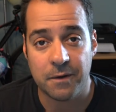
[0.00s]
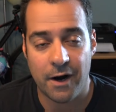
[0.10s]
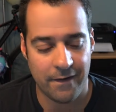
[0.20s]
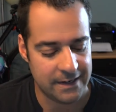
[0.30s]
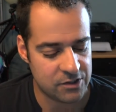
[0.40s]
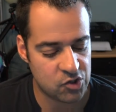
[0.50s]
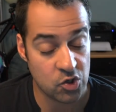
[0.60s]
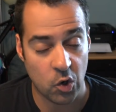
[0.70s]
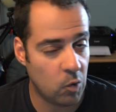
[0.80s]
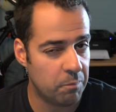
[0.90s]
All right,
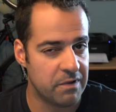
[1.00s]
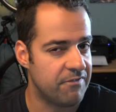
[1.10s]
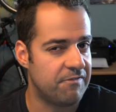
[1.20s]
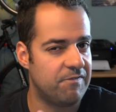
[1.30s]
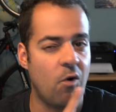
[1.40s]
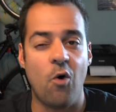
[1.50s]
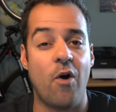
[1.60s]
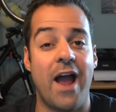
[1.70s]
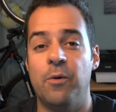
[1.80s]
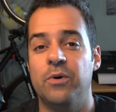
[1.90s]
so before
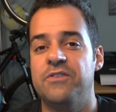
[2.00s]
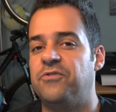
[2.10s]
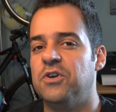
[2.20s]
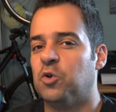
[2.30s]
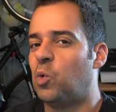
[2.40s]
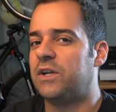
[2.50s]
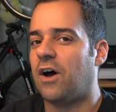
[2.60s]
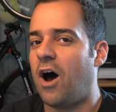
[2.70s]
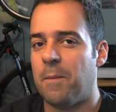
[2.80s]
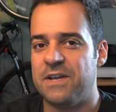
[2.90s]
I reveal what
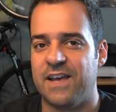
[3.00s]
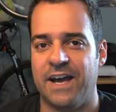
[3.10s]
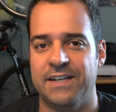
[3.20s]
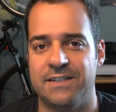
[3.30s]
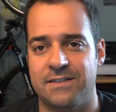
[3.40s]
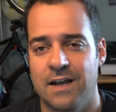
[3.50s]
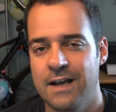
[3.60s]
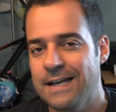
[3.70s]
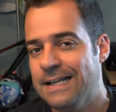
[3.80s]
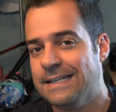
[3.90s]
hobby that is,
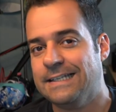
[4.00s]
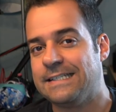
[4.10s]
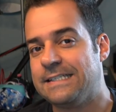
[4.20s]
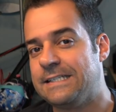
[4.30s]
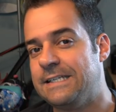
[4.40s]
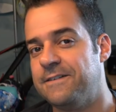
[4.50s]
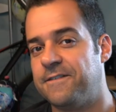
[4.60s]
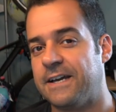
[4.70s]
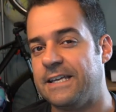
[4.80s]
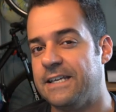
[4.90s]
let's see
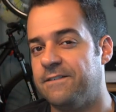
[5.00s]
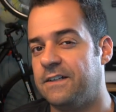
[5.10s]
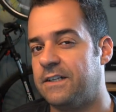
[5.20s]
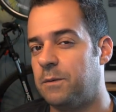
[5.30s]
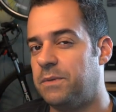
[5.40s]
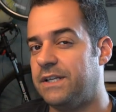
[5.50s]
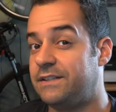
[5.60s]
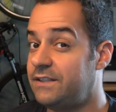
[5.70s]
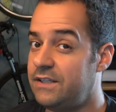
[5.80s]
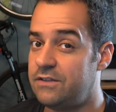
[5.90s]
if I can give a little bit
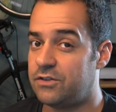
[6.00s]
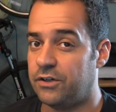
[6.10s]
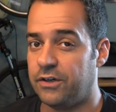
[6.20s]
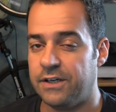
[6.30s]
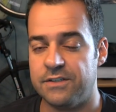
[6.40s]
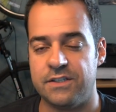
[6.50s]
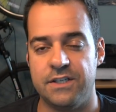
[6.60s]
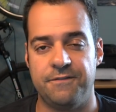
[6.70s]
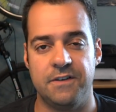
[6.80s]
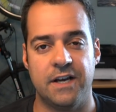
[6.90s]
of teaser and
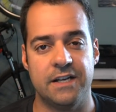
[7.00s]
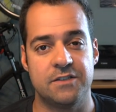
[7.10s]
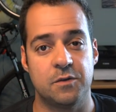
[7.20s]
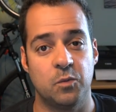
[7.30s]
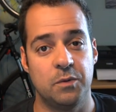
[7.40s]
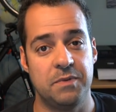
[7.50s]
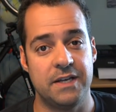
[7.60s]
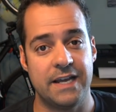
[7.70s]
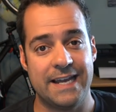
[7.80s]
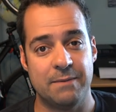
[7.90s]
see if you guys would
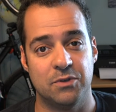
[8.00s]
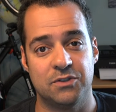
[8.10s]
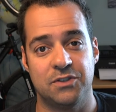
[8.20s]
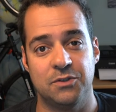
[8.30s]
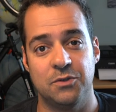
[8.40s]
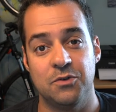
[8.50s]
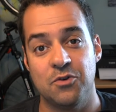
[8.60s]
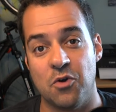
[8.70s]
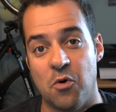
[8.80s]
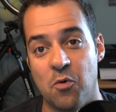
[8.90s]
be able to
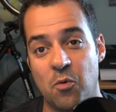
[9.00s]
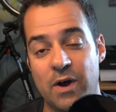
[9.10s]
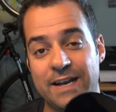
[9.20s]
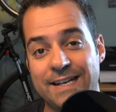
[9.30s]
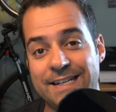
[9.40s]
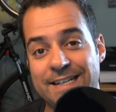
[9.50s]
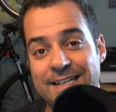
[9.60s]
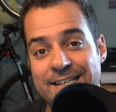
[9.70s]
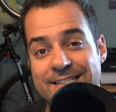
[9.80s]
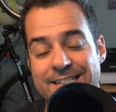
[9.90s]
know what it
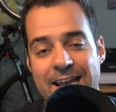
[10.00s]
is.